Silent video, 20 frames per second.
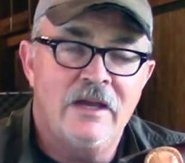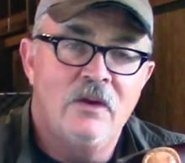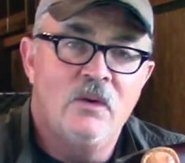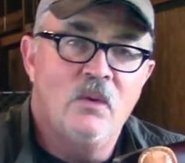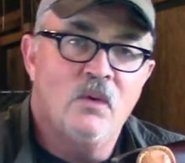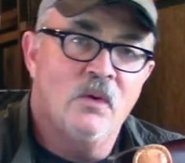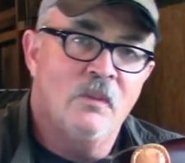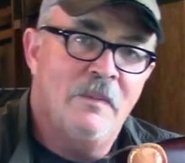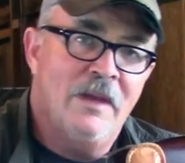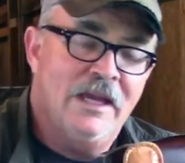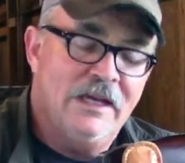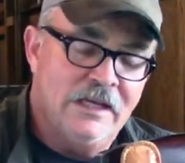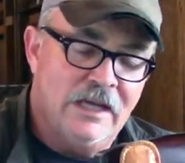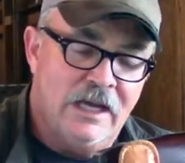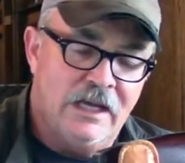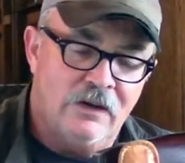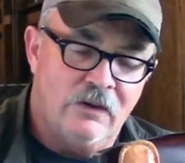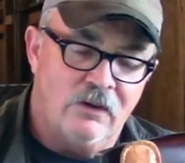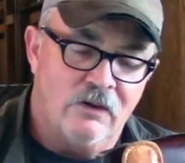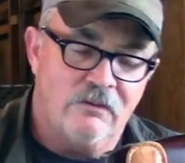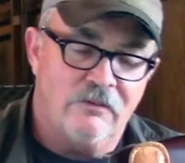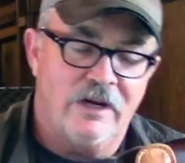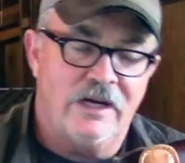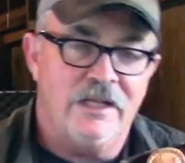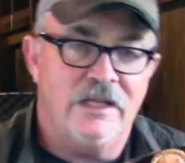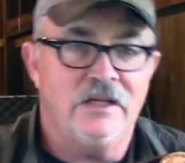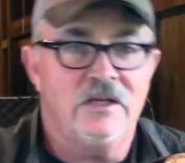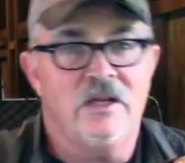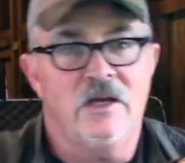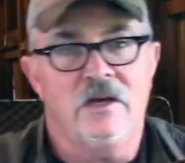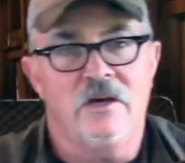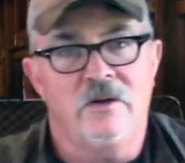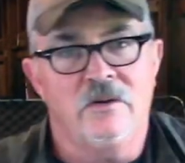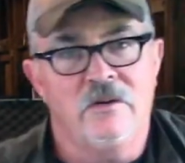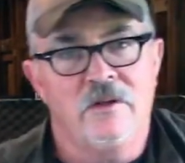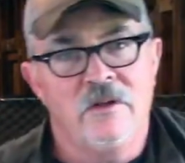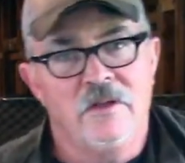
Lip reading: or may not already know,